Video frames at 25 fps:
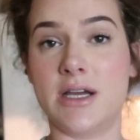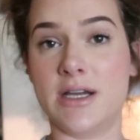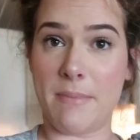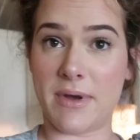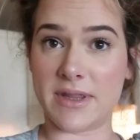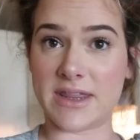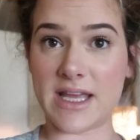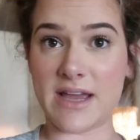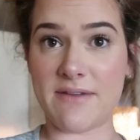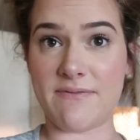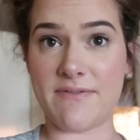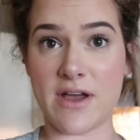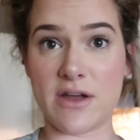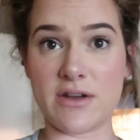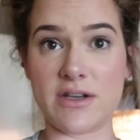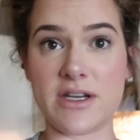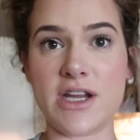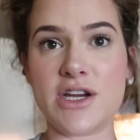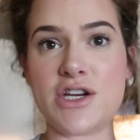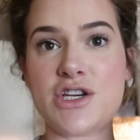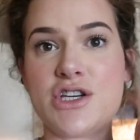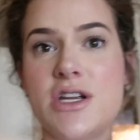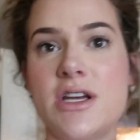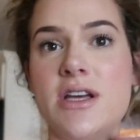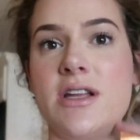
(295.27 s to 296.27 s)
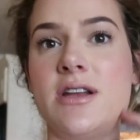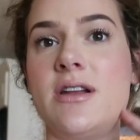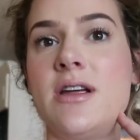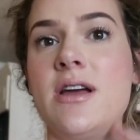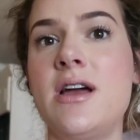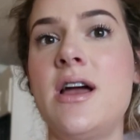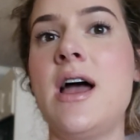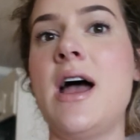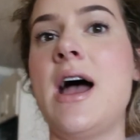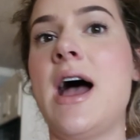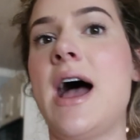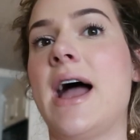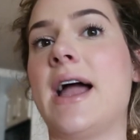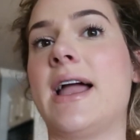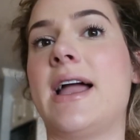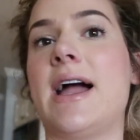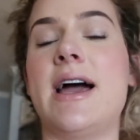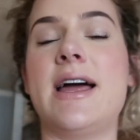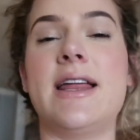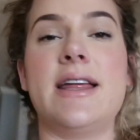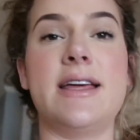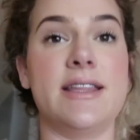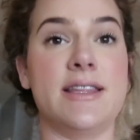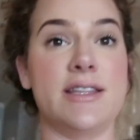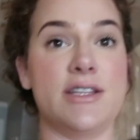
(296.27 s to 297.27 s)
But that foundation, I
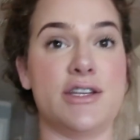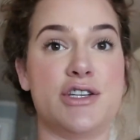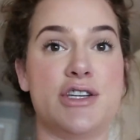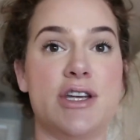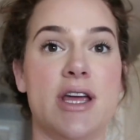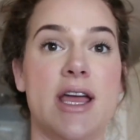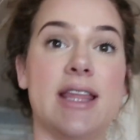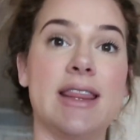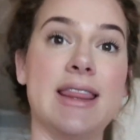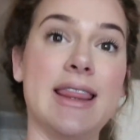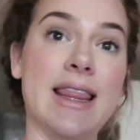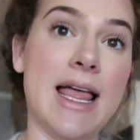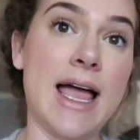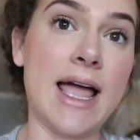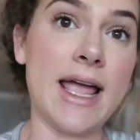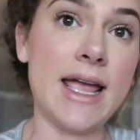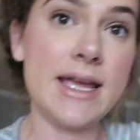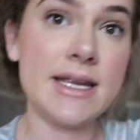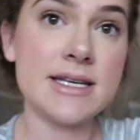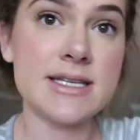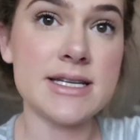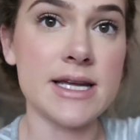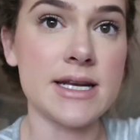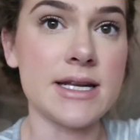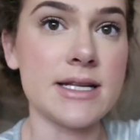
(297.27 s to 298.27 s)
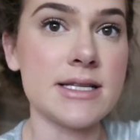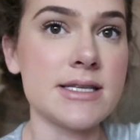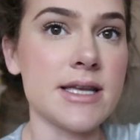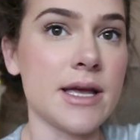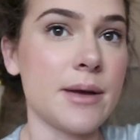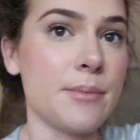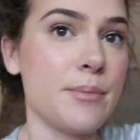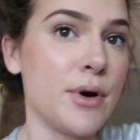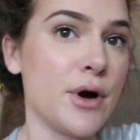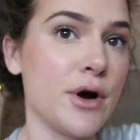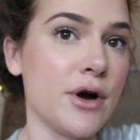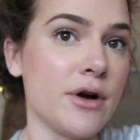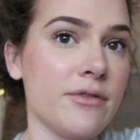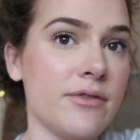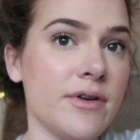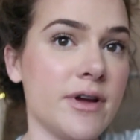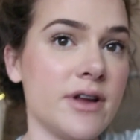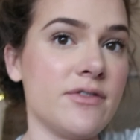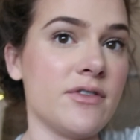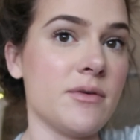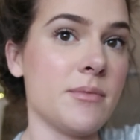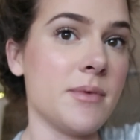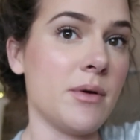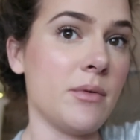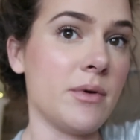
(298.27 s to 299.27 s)
got it in the shade Light, and it's, like, perfect
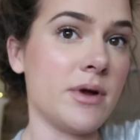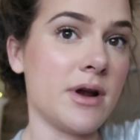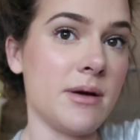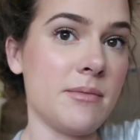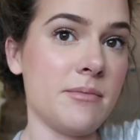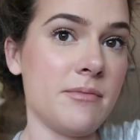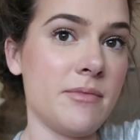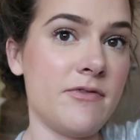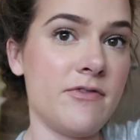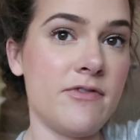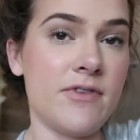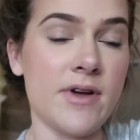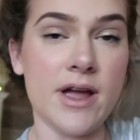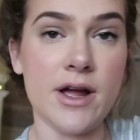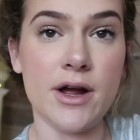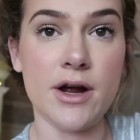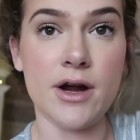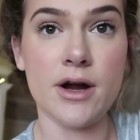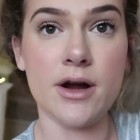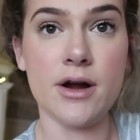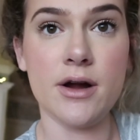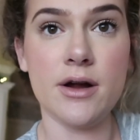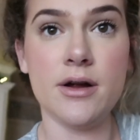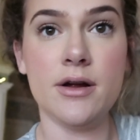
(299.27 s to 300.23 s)
for me when I'm fair.